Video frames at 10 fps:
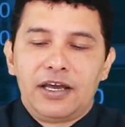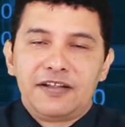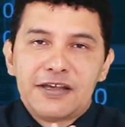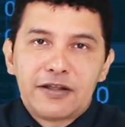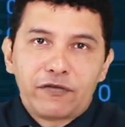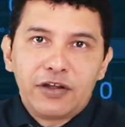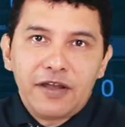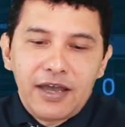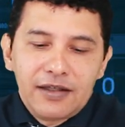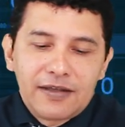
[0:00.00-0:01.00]
In the end of the
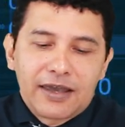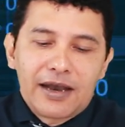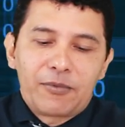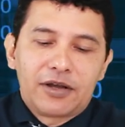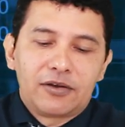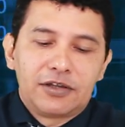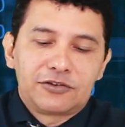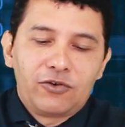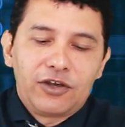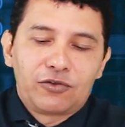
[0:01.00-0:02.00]
day, the camera
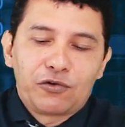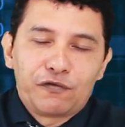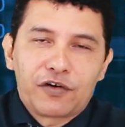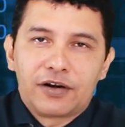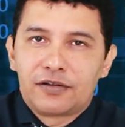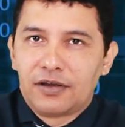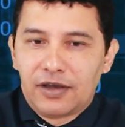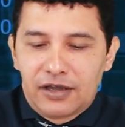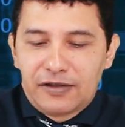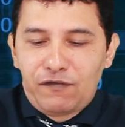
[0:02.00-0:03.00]
is going to convert
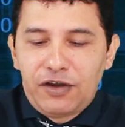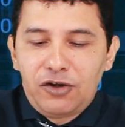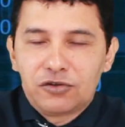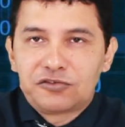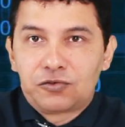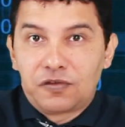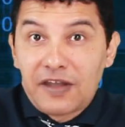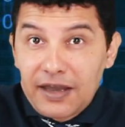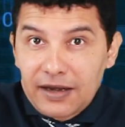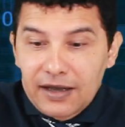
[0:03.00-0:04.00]
the videos to
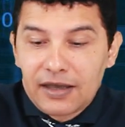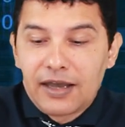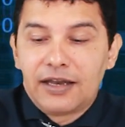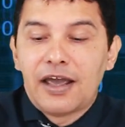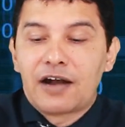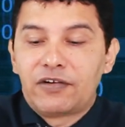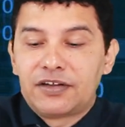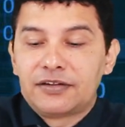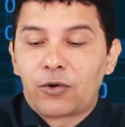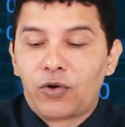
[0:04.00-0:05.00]
data, and
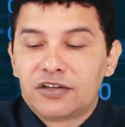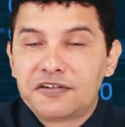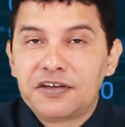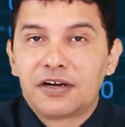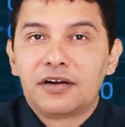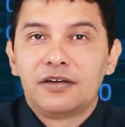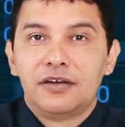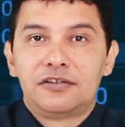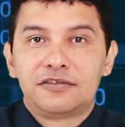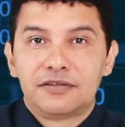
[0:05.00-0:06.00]
everything that runs here,
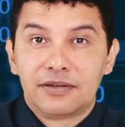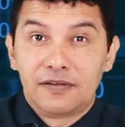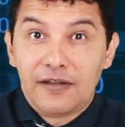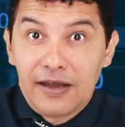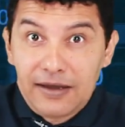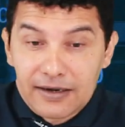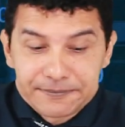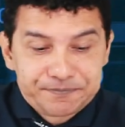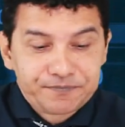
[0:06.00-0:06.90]
it's data.